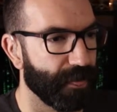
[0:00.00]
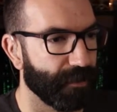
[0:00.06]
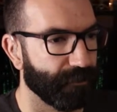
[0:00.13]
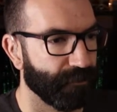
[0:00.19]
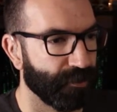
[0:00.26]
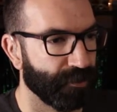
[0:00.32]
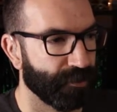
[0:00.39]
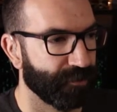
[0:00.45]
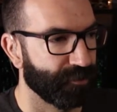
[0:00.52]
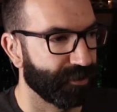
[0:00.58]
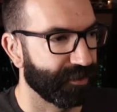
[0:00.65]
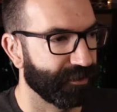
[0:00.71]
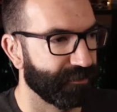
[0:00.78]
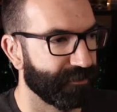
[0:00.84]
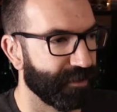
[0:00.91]
you know,
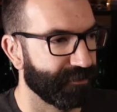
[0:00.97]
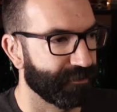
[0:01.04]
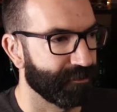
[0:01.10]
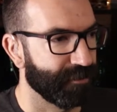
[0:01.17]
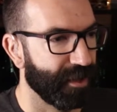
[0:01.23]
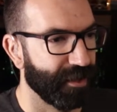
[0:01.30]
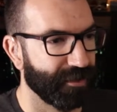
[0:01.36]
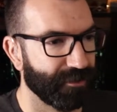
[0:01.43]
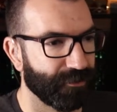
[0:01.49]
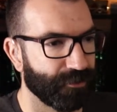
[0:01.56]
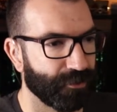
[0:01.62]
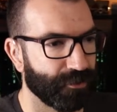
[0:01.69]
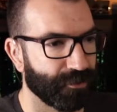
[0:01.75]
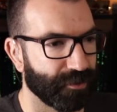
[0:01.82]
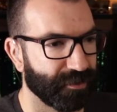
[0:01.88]
everything is nice and balanced.
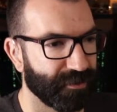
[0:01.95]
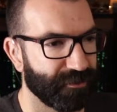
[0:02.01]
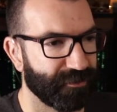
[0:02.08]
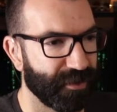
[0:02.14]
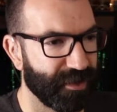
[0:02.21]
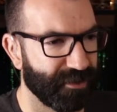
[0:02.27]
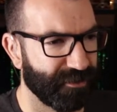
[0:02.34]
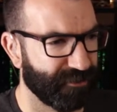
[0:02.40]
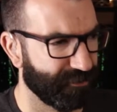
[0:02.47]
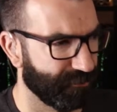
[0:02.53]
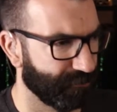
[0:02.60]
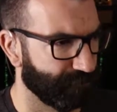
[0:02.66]
So in this case,